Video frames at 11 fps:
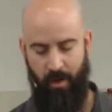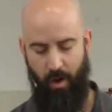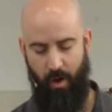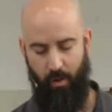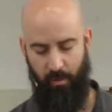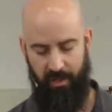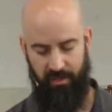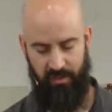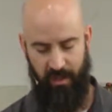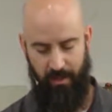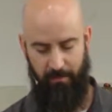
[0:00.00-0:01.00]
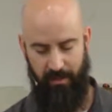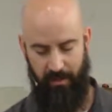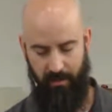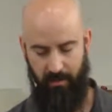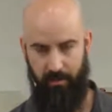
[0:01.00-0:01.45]
Always be
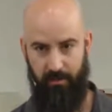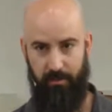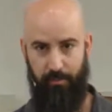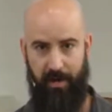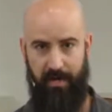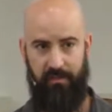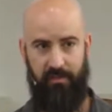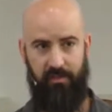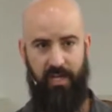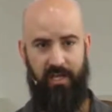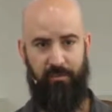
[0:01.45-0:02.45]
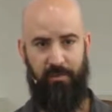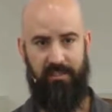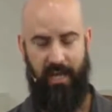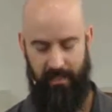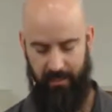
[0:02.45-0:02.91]
eager to practice
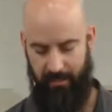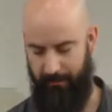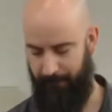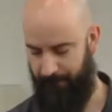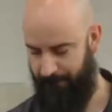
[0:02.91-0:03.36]
hospitality.